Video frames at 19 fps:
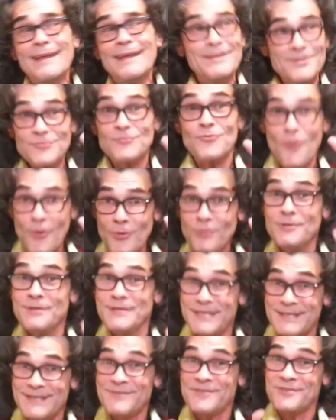
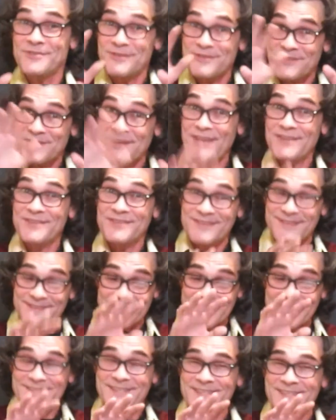strongly suggest
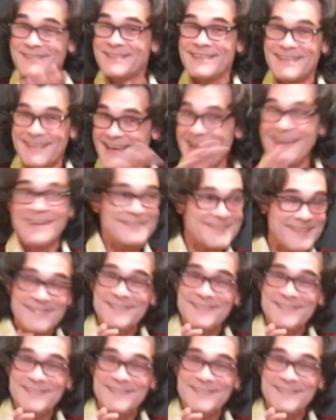this is the case.